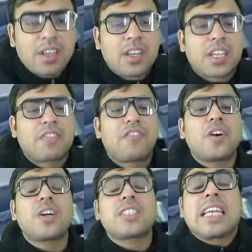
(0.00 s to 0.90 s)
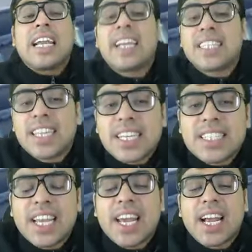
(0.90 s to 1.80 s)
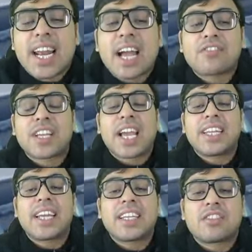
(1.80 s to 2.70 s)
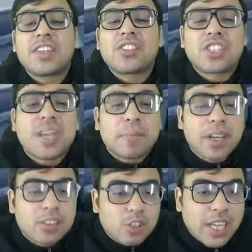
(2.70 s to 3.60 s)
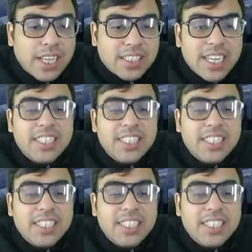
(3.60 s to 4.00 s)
If first indigenous aircraft carrier is which ship? So the answer is